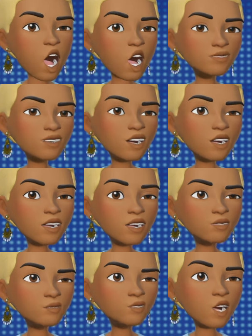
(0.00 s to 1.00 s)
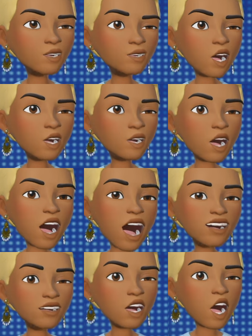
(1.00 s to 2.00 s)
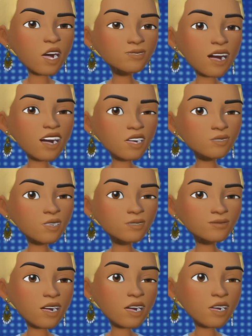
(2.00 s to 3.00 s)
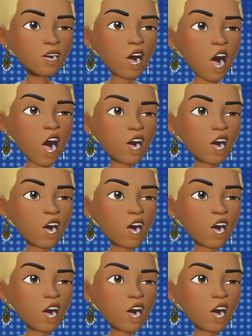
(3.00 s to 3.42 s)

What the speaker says: of her with her cat, Benjamin Button,